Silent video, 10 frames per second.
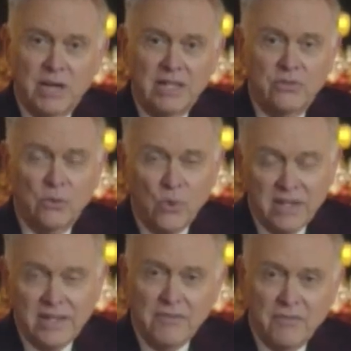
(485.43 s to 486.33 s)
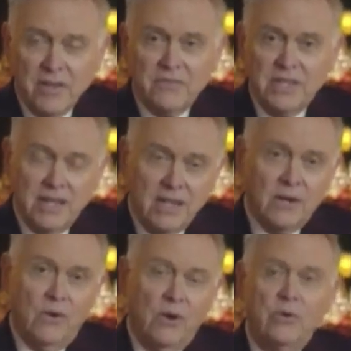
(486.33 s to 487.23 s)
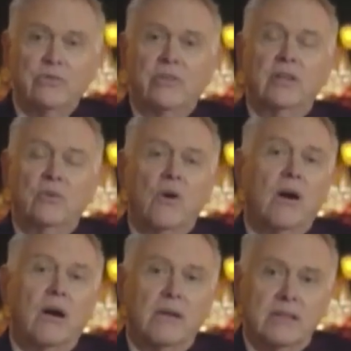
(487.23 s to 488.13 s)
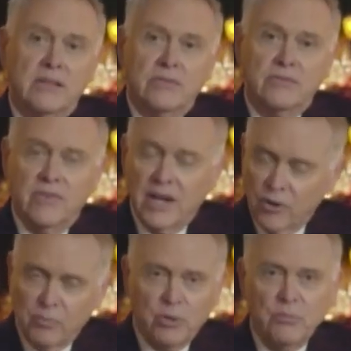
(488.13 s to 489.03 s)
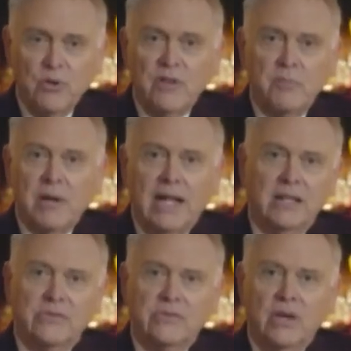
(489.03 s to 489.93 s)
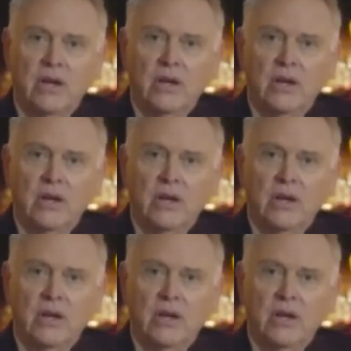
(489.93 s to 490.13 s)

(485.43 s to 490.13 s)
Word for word: my 25th year hosting noir at this venerable movie palace